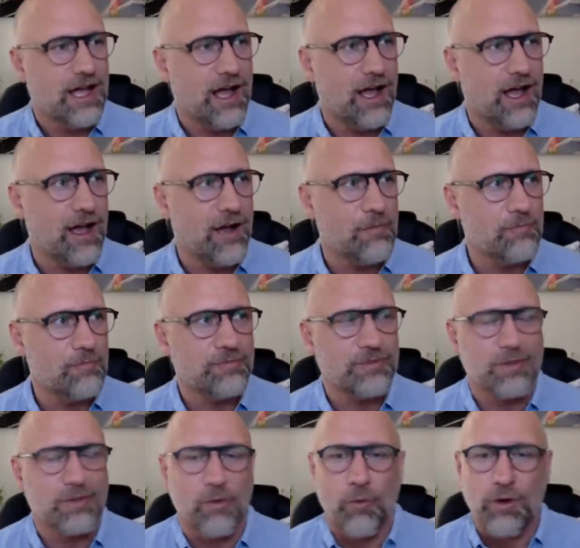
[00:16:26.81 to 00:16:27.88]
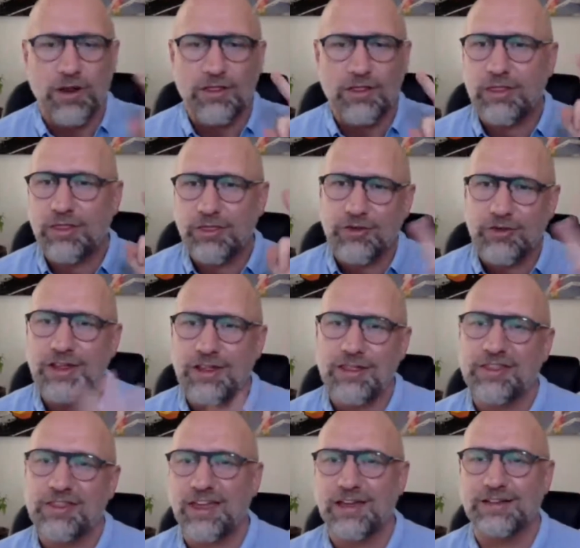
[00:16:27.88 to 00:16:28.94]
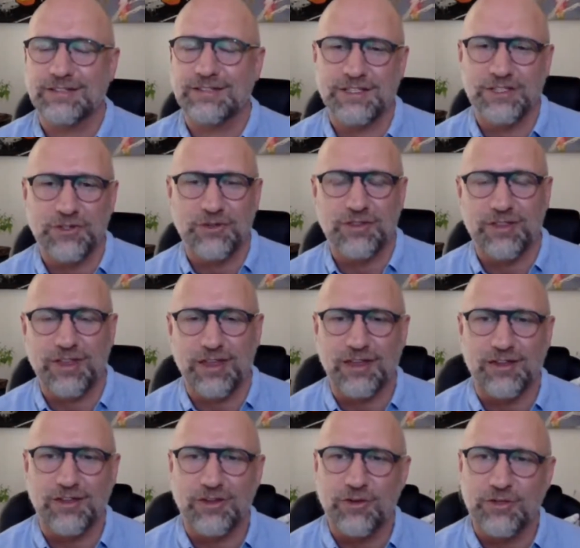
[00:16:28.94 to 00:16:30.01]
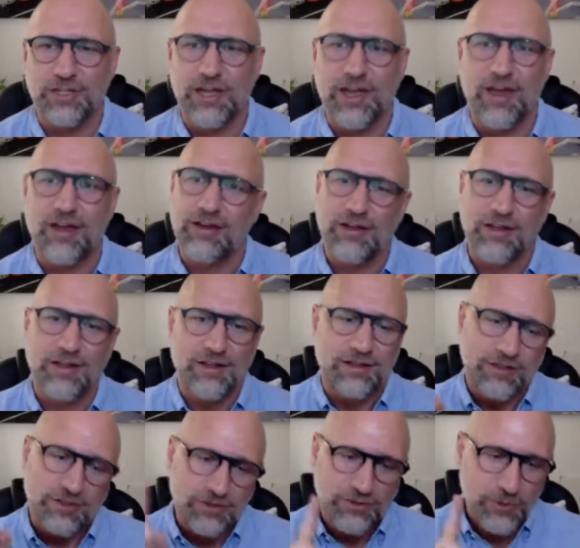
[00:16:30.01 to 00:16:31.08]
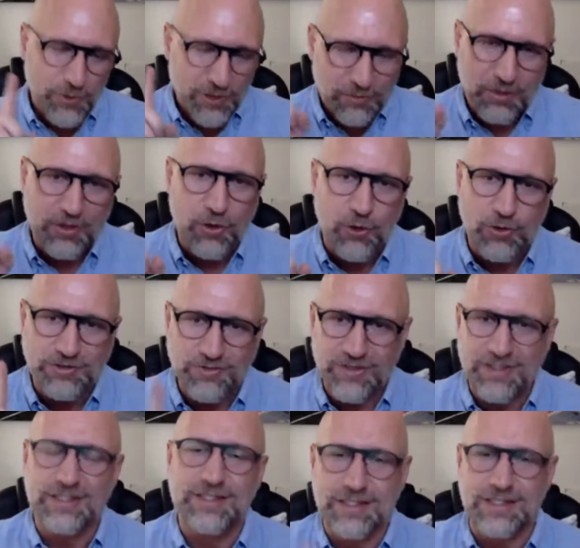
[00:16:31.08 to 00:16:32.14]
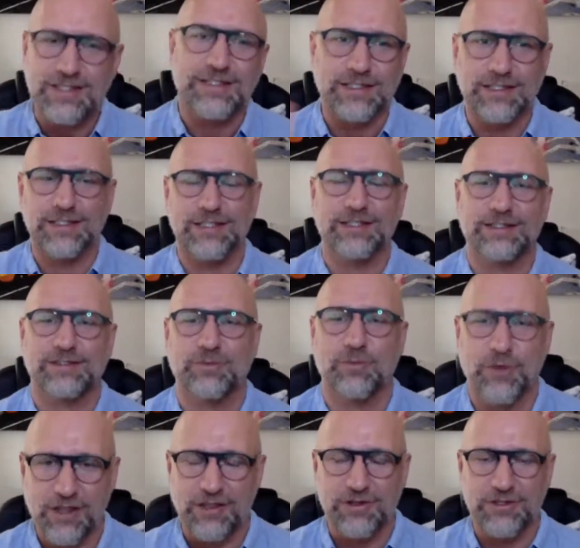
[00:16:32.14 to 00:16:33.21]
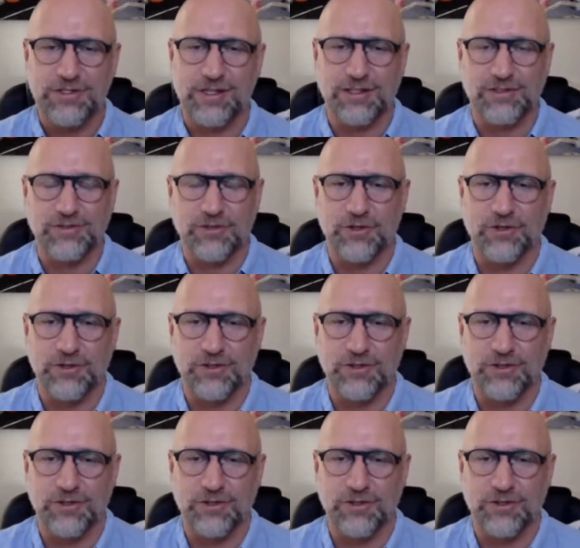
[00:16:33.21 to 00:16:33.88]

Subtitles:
What are the 3 things that you think you would go, do it because of this, this, and this? What are those things for you?